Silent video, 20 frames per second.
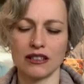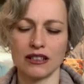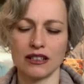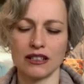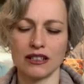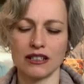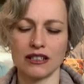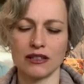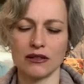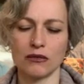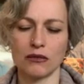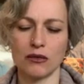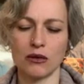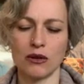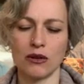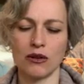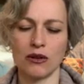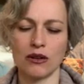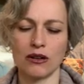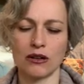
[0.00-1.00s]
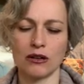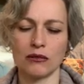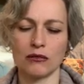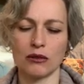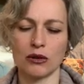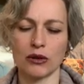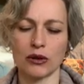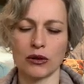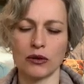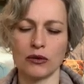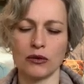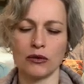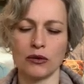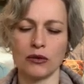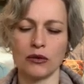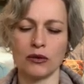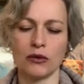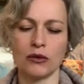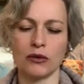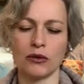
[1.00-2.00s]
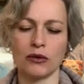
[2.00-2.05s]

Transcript: Is it warm or cool?